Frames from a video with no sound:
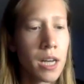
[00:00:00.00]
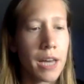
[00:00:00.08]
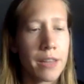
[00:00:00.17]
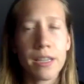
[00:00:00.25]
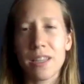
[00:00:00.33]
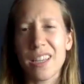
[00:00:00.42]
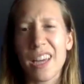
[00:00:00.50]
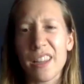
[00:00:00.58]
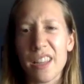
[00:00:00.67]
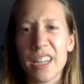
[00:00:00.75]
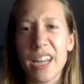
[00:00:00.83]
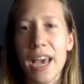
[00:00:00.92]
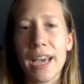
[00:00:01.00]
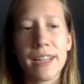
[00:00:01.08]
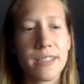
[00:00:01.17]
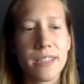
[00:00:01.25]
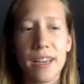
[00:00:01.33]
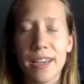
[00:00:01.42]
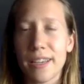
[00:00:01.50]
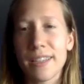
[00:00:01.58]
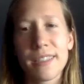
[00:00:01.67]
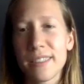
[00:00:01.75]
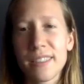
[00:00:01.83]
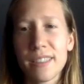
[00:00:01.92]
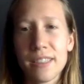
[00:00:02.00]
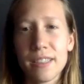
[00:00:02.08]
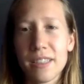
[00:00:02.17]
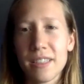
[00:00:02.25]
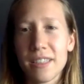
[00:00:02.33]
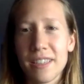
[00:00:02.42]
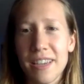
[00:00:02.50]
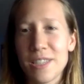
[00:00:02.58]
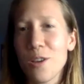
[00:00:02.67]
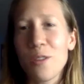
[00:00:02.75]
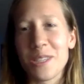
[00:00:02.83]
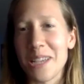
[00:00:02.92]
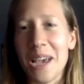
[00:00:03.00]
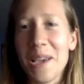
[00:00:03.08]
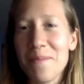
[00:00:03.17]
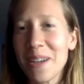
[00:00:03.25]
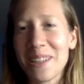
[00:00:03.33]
I think at the end of the day, it's like it's all the same.